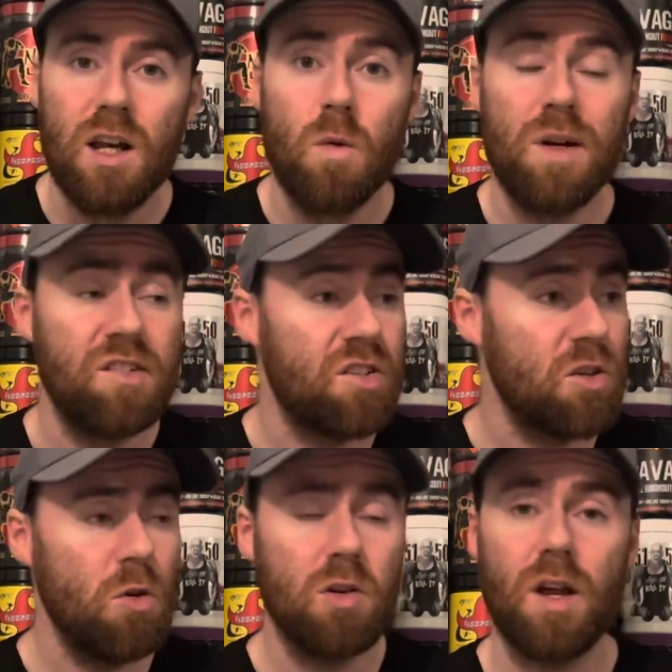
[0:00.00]
which
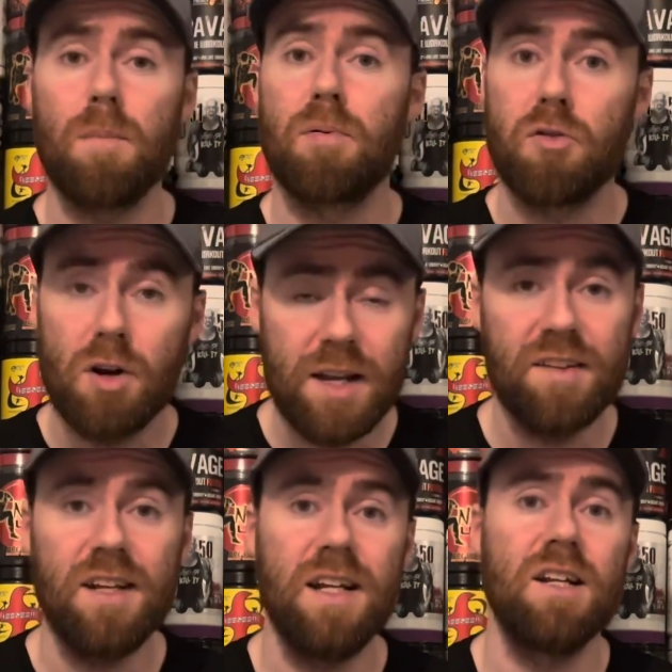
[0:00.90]
scored
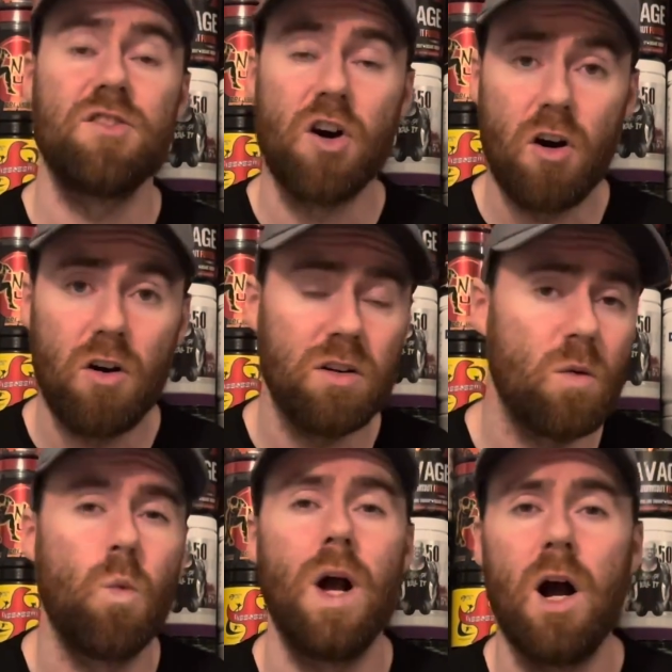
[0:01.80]
pretty
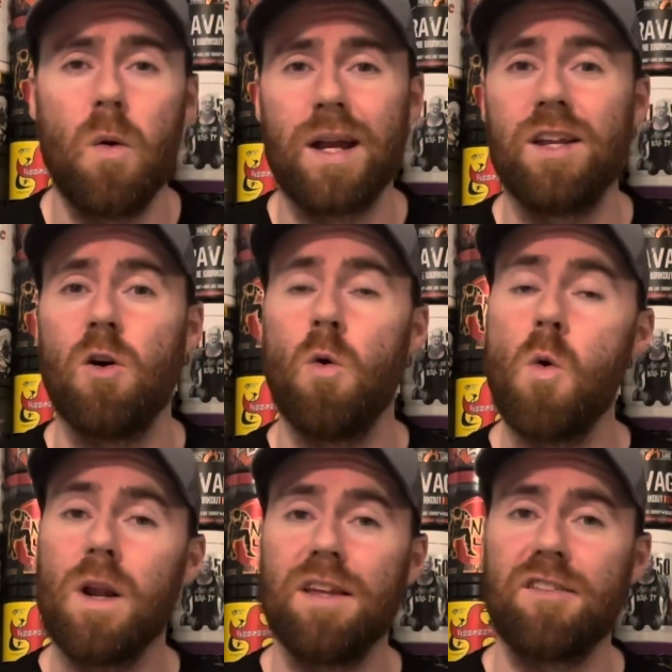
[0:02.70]
darn well in
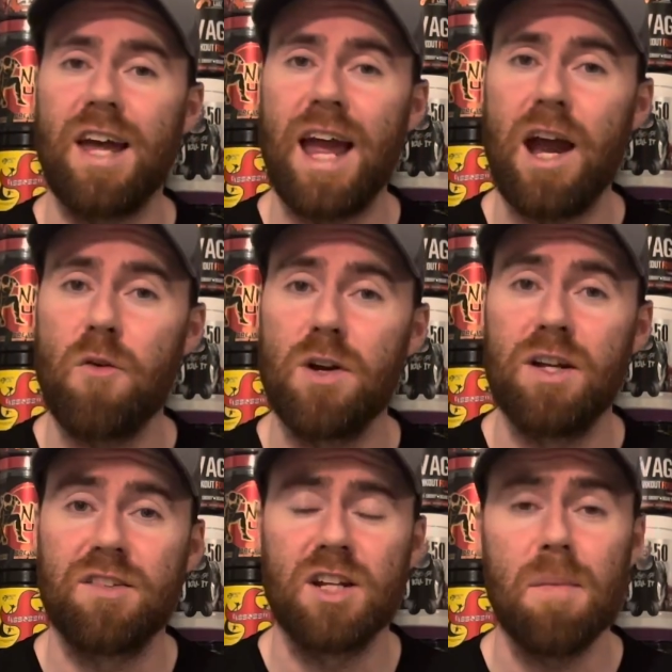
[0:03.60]
all its
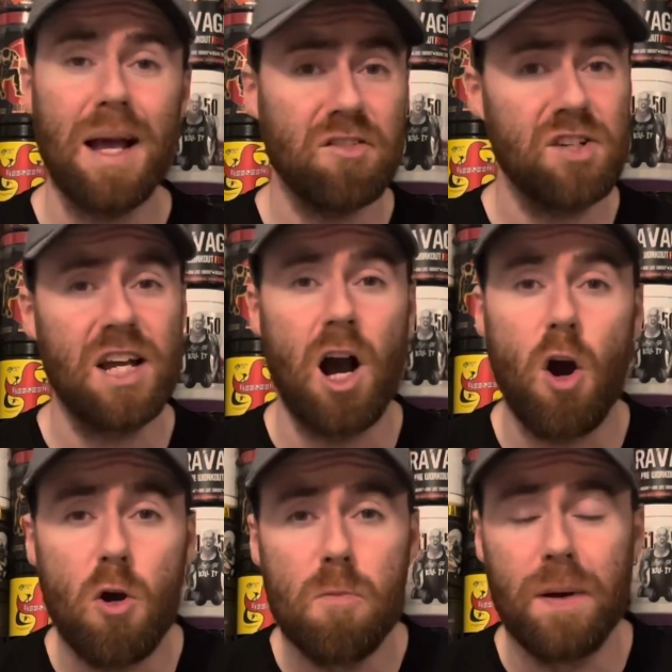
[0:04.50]
areas, and I'm actually
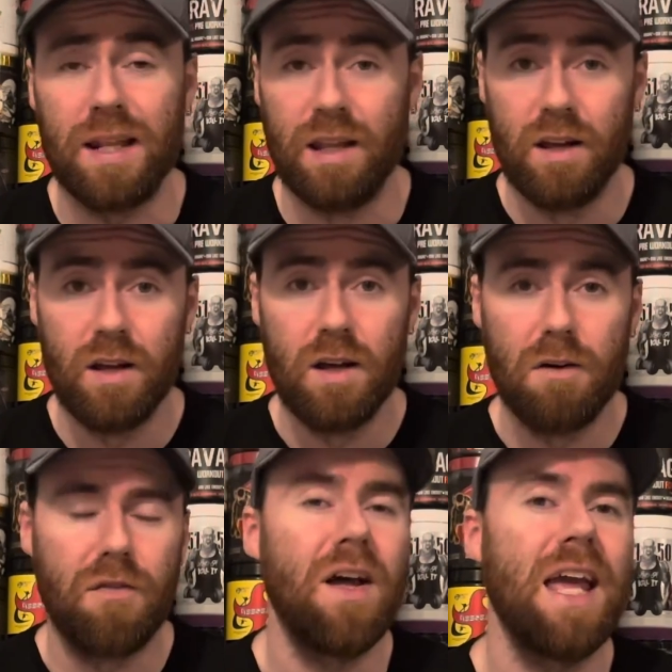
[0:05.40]
hoping
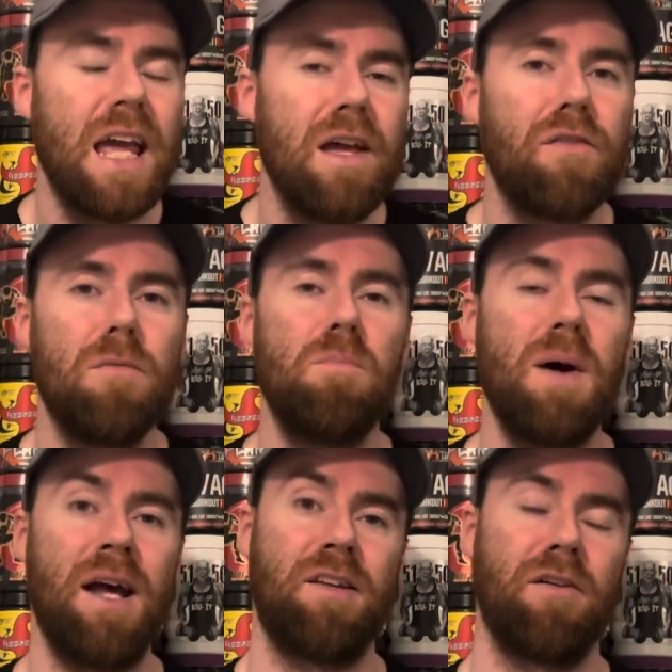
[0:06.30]
for even
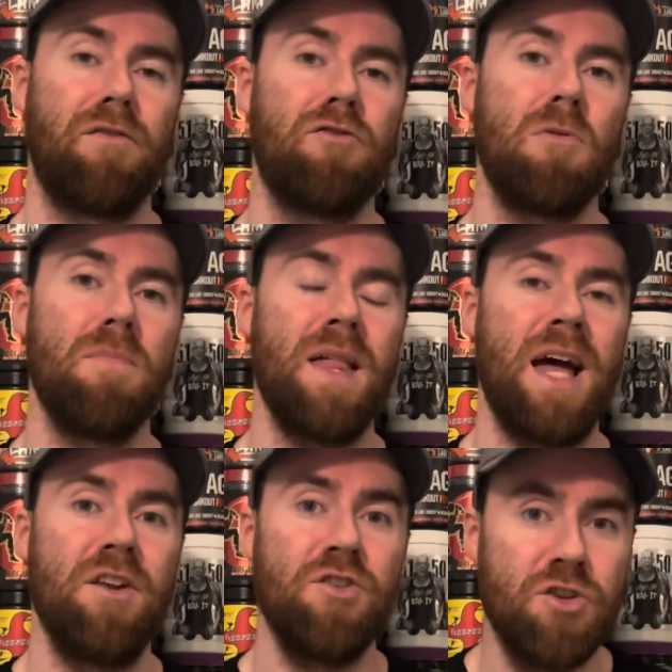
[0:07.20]
better from their
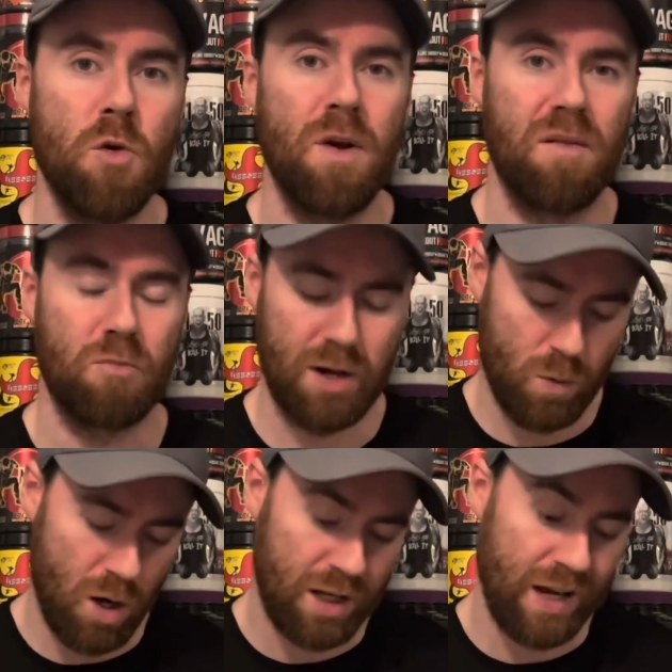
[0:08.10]
newest
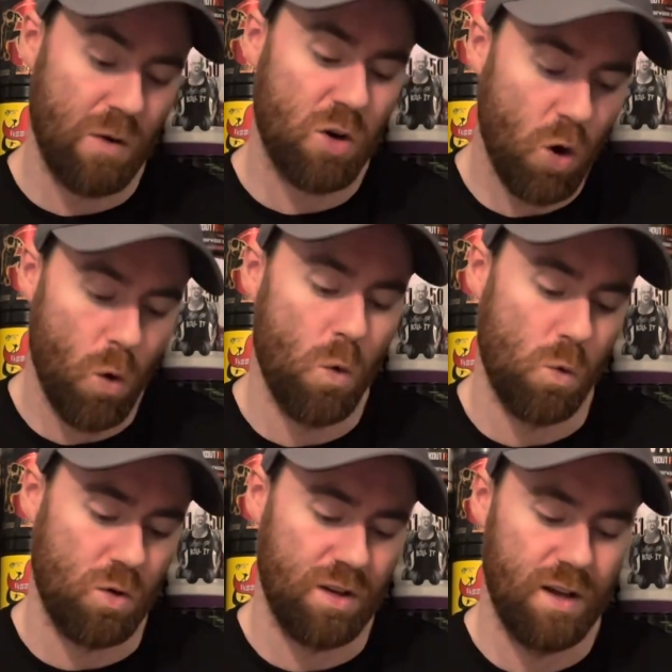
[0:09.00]
pre-workout called